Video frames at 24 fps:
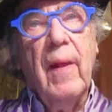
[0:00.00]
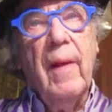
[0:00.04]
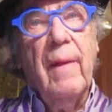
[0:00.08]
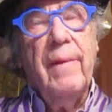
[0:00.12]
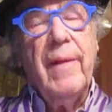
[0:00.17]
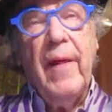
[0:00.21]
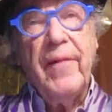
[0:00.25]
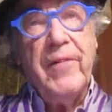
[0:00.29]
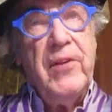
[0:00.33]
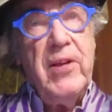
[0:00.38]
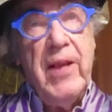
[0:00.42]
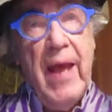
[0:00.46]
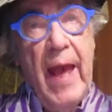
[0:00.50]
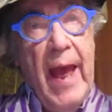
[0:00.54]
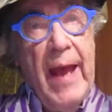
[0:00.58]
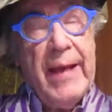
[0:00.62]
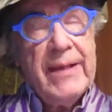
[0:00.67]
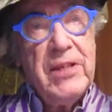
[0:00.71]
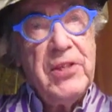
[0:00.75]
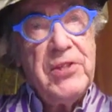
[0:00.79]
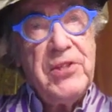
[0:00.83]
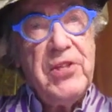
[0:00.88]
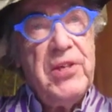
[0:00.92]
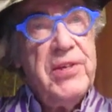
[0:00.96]
that the
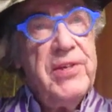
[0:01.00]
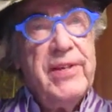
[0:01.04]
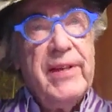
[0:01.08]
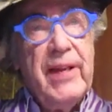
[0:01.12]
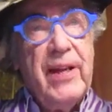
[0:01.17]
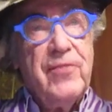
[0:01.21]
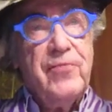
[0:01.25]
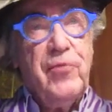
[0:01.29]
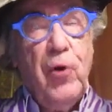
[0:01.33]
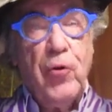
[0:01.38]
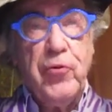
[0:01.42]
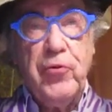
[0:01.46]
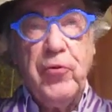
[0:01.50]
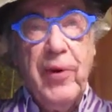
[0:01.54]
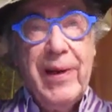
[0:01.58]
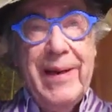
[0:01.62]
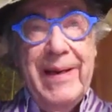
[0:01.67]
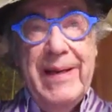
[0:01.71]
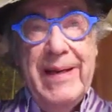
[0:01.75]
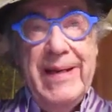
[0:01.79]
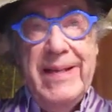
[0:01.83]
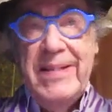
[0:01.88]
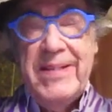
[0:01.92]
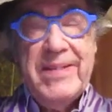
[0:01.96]
energy that was
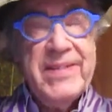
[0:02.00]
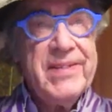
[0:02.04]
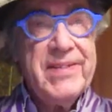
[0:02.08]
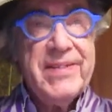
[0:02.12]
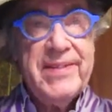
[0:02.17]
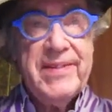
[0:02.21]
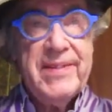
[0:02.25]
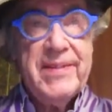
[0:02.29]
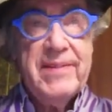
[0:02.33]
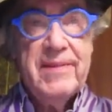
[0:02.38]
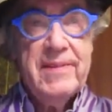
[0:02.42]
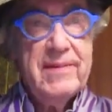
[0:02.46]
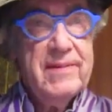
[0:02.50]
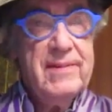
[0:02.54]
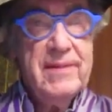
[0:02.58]
released